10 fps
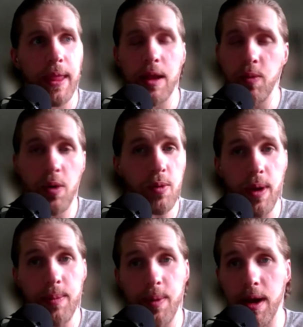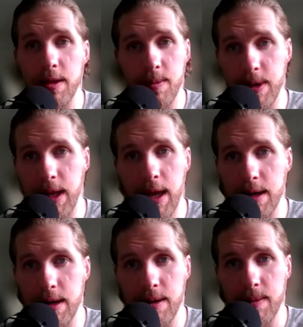and we're right behind them in
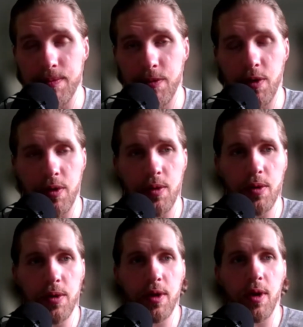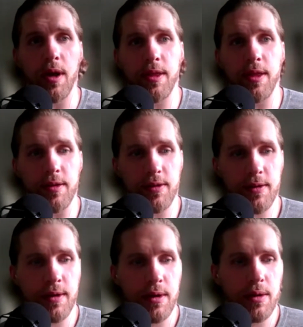canada so you already got
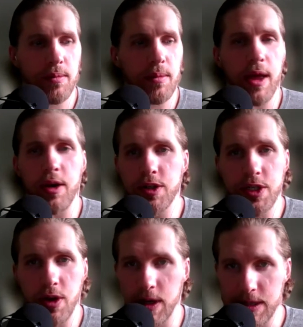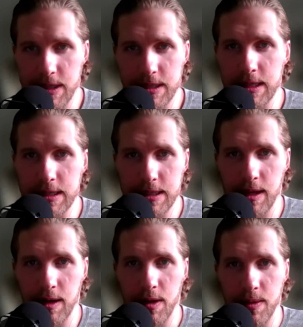this energy toxicity
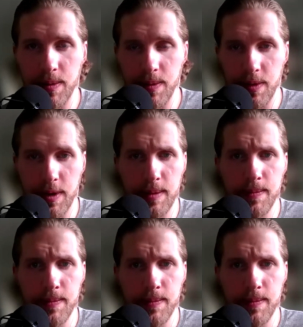state a lot of people are in